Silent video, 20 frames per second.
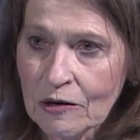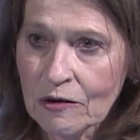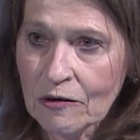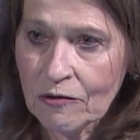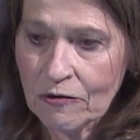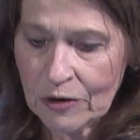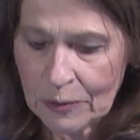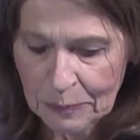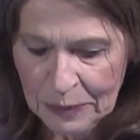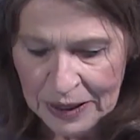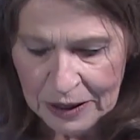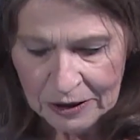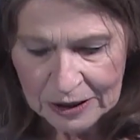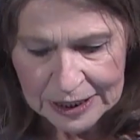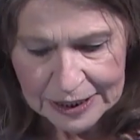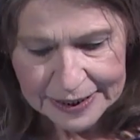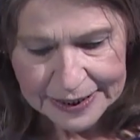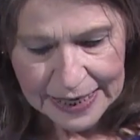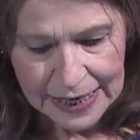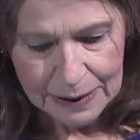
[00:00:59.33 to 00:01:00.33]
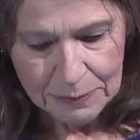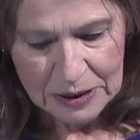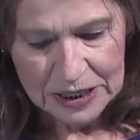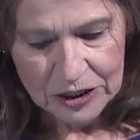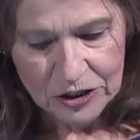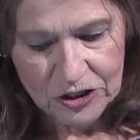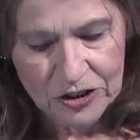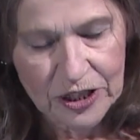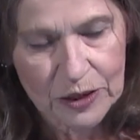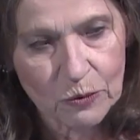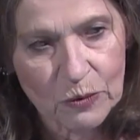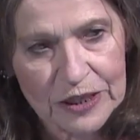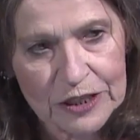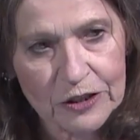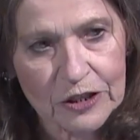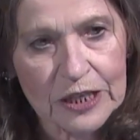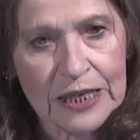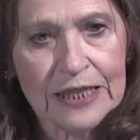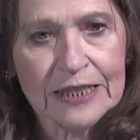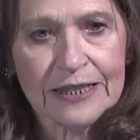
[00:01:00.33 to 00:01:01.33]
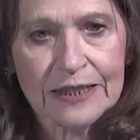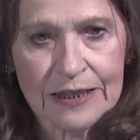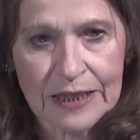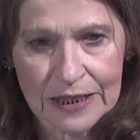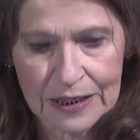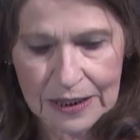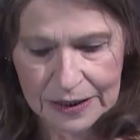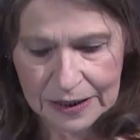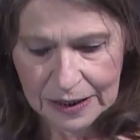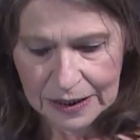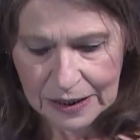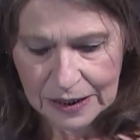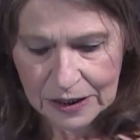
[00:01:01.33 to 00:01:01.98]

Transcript: repairing damage that winter has done